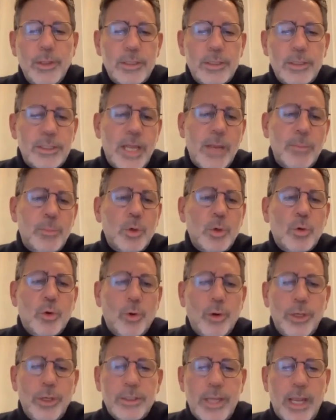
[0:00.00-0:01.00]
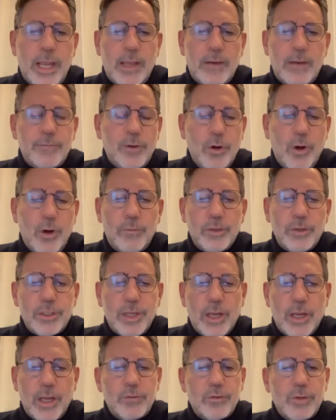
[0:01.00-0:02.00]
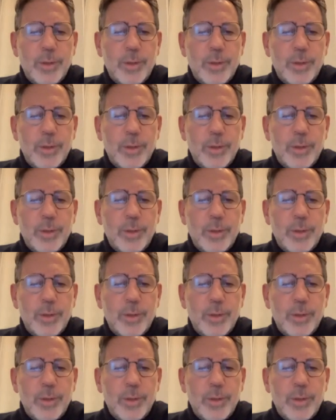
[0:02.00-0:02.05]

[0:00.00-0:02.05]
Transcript: stable coins and for oversight of